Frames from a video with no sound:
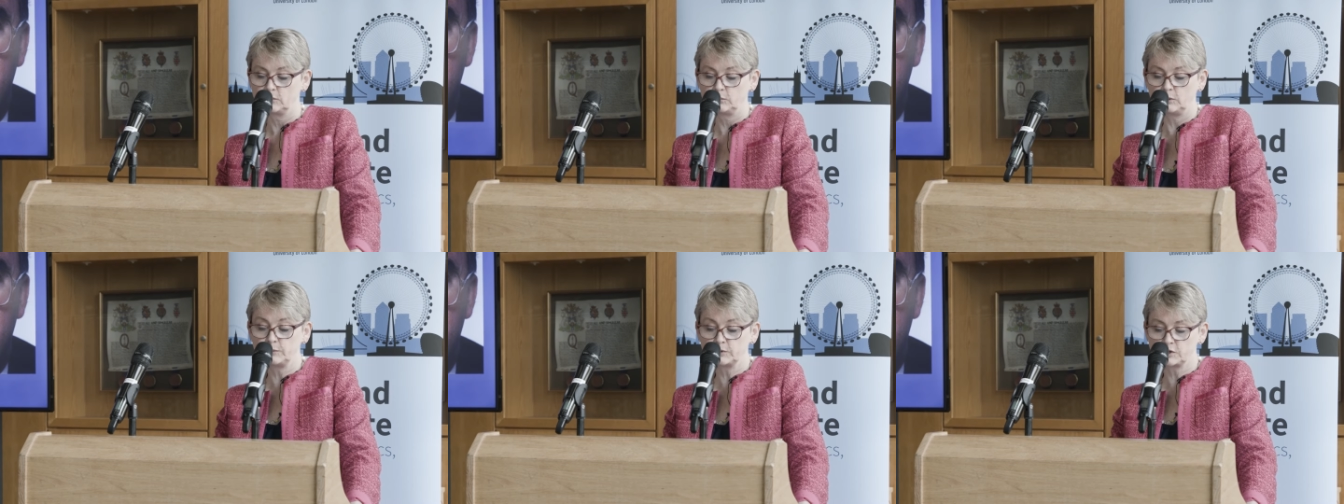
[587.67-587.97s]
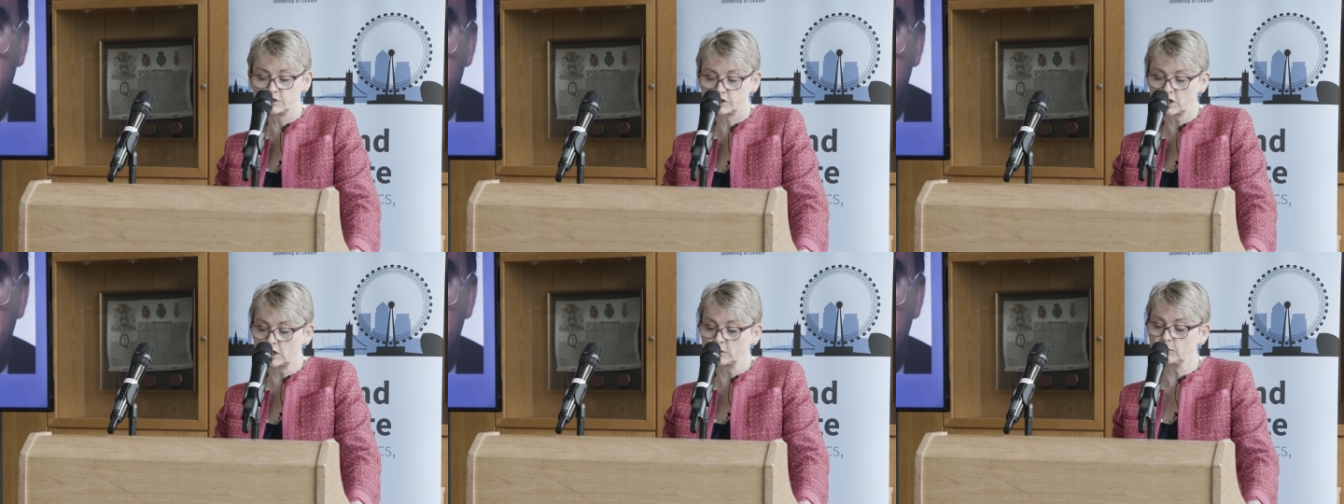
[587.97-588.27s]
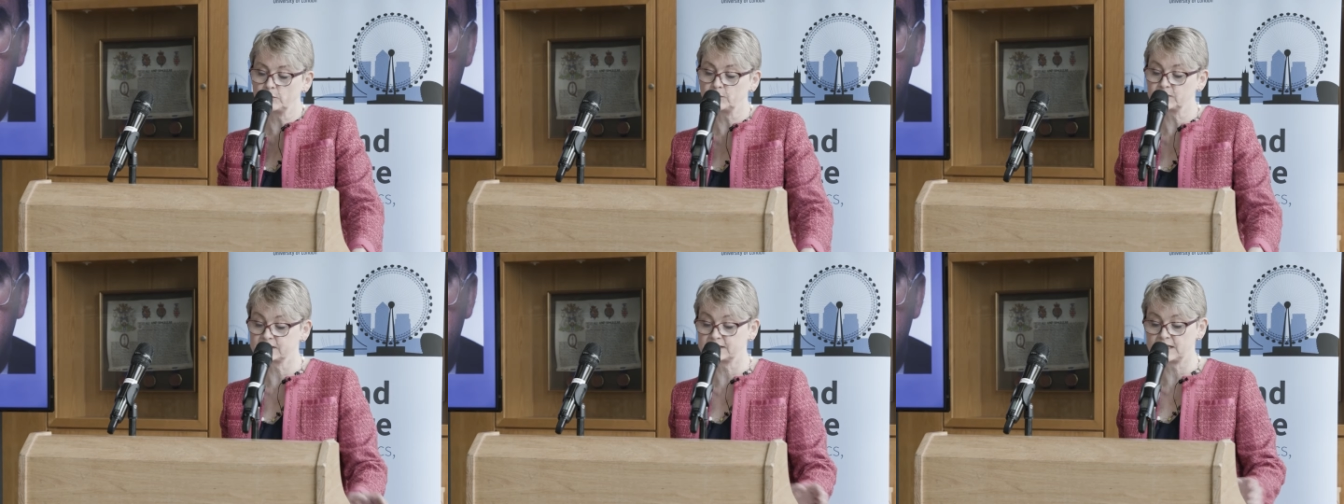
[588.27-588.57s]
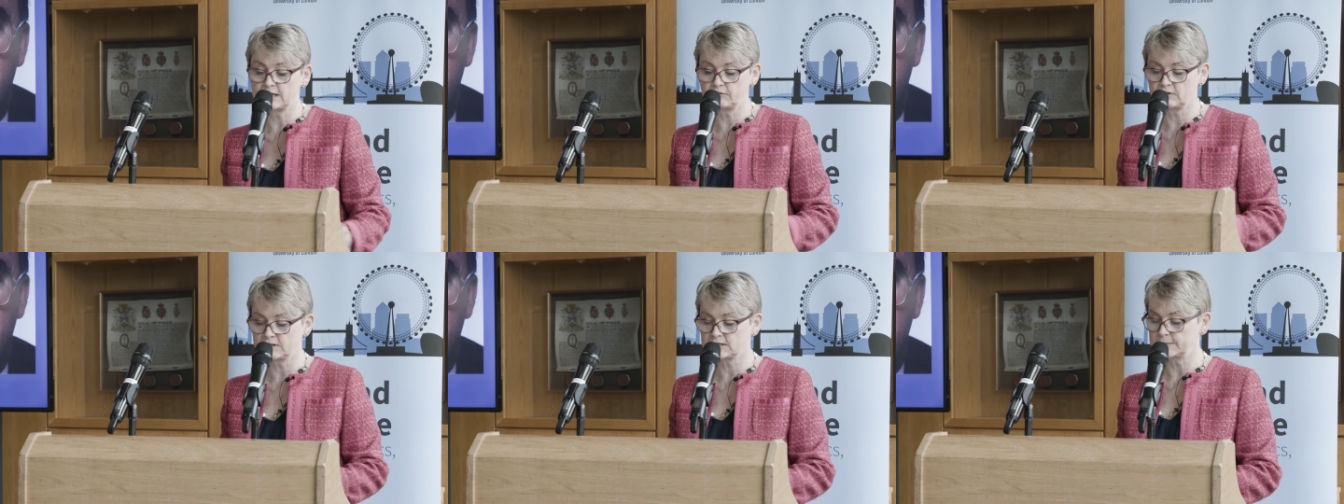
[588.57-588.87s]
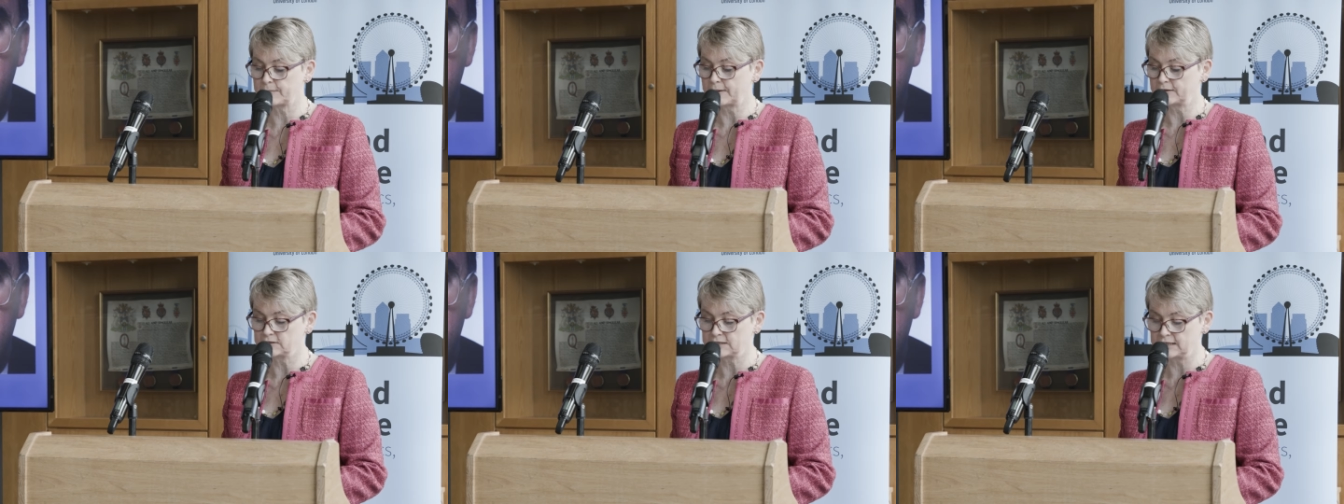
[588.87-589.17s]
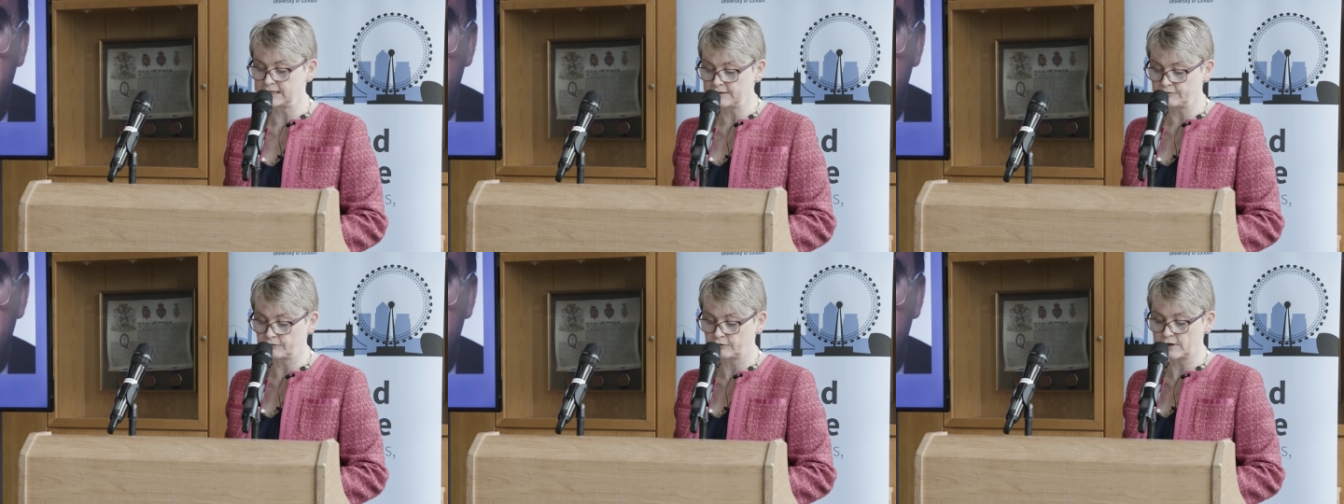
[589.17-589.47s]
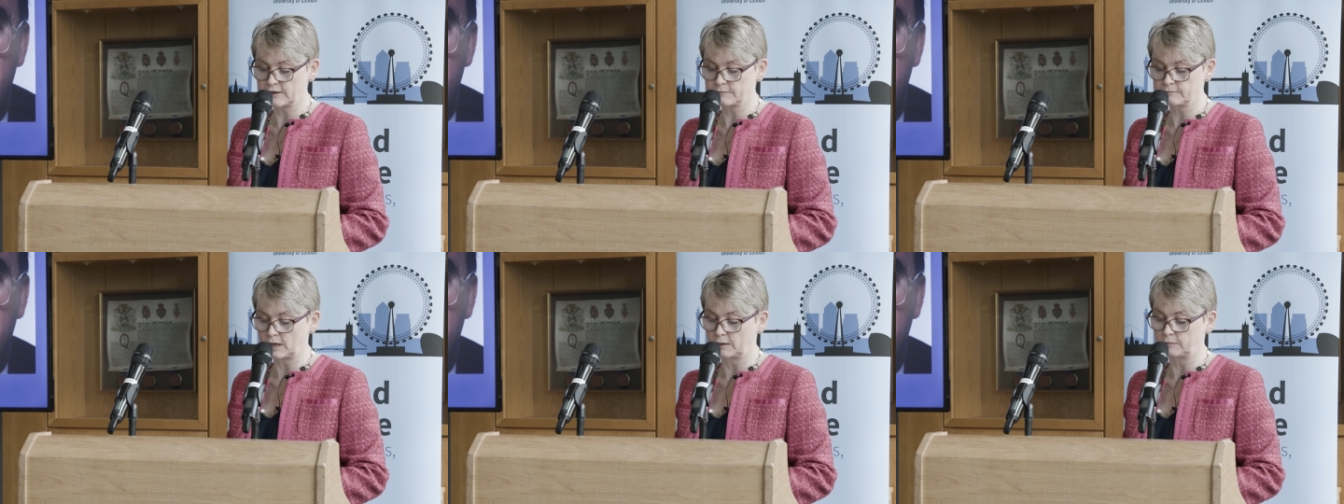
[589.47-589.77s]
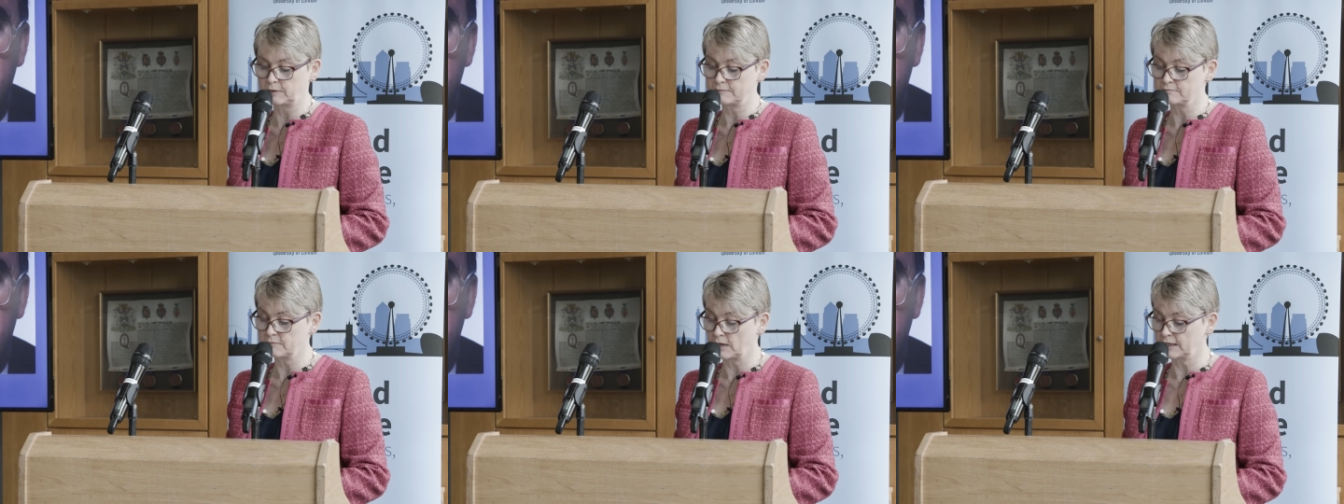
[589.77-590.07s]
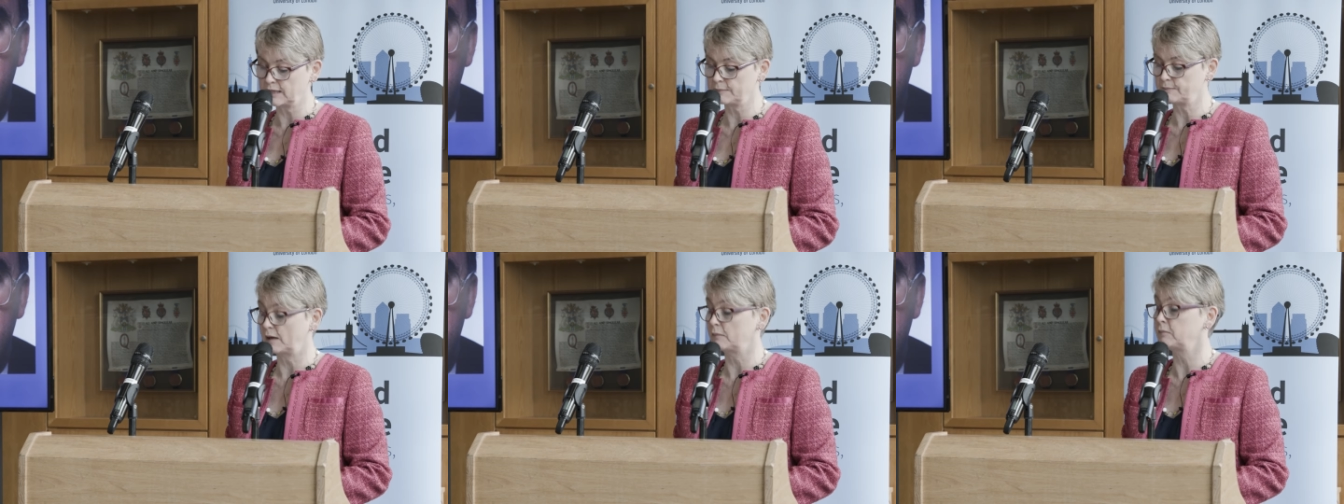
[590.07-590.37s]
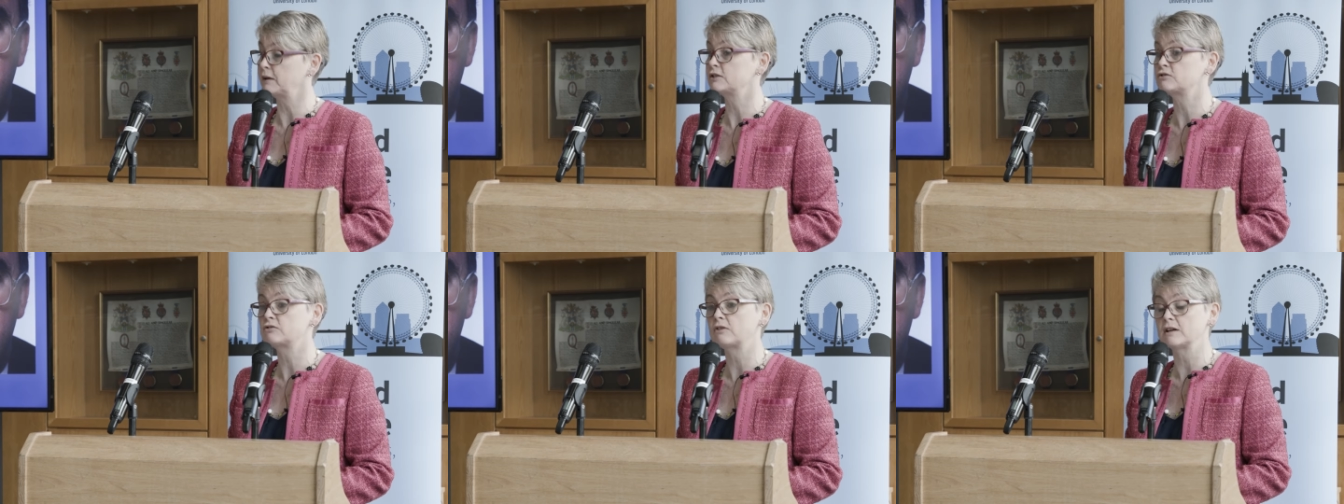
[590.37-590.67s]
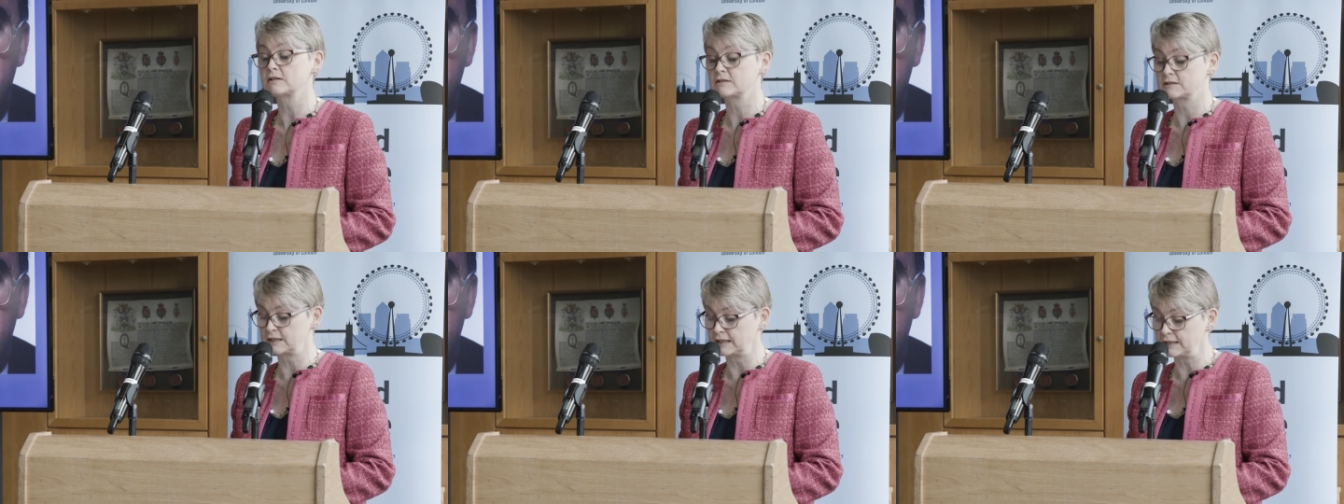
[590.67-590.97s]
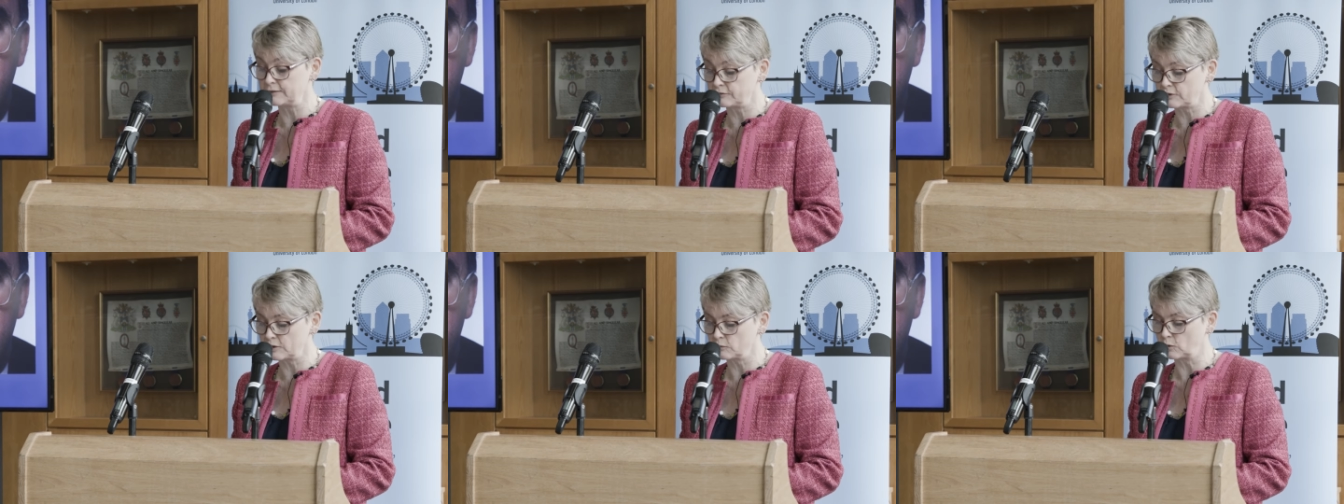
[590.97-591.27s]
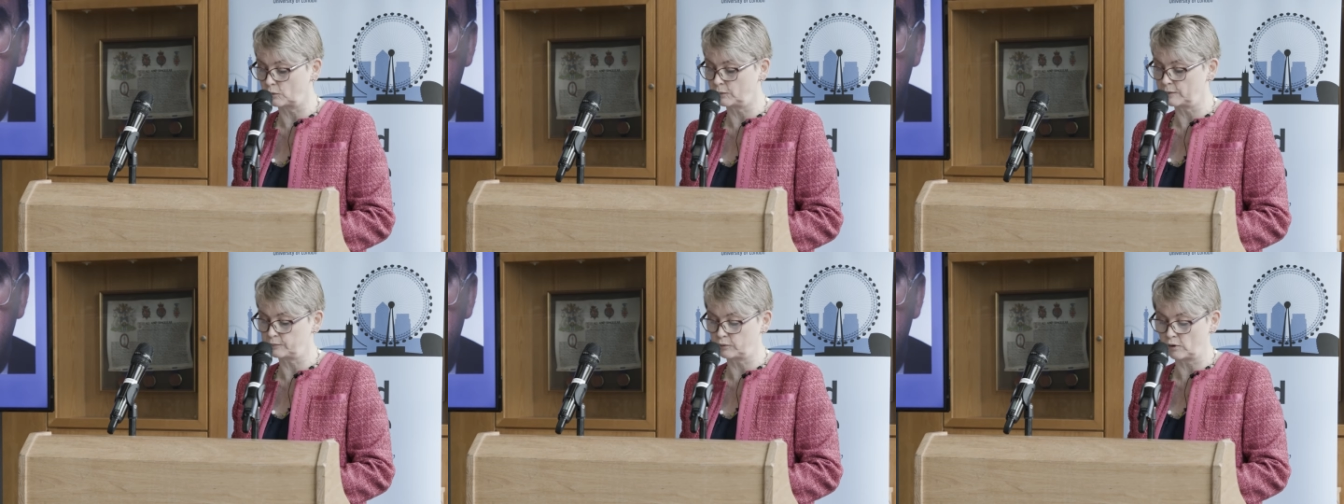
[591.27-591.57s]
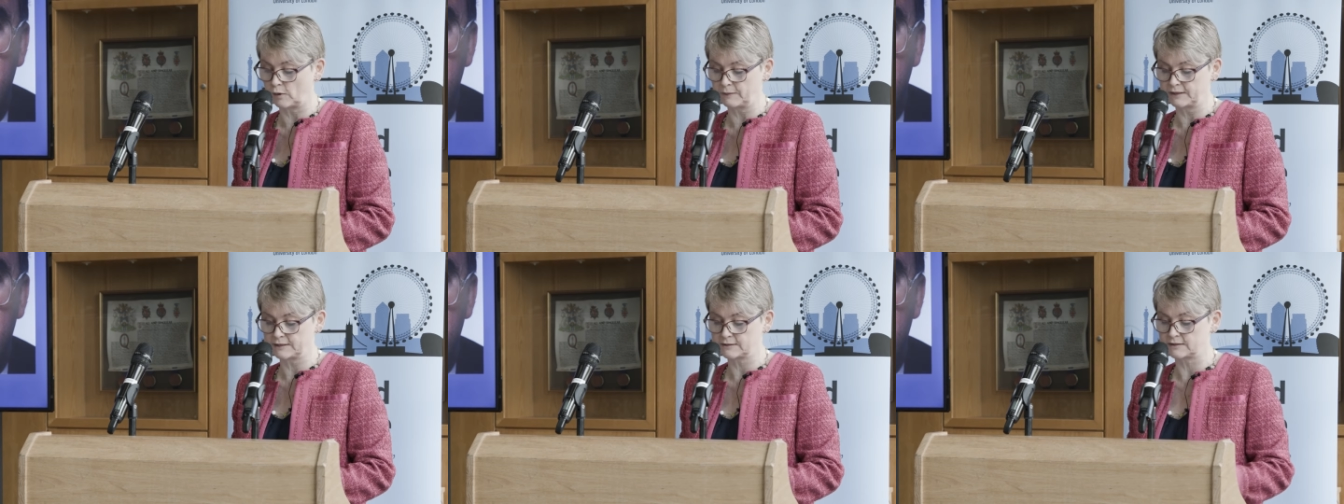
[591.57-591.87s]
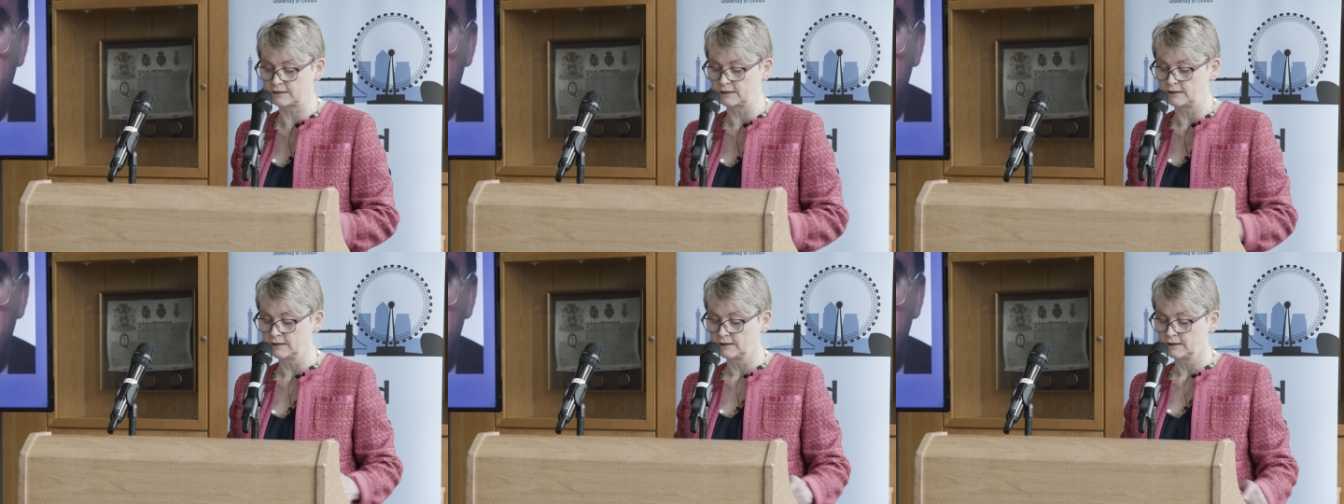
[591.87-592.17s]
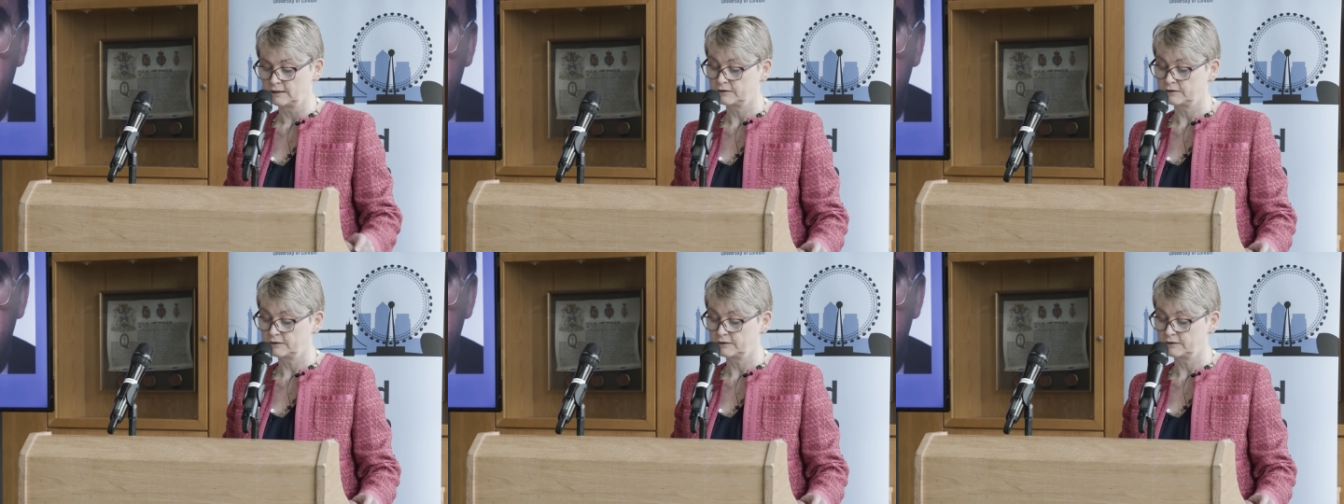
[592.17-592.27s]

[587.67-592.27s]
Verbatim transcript: We would show we were serious about delivering public money, public trust, delivering what we promised,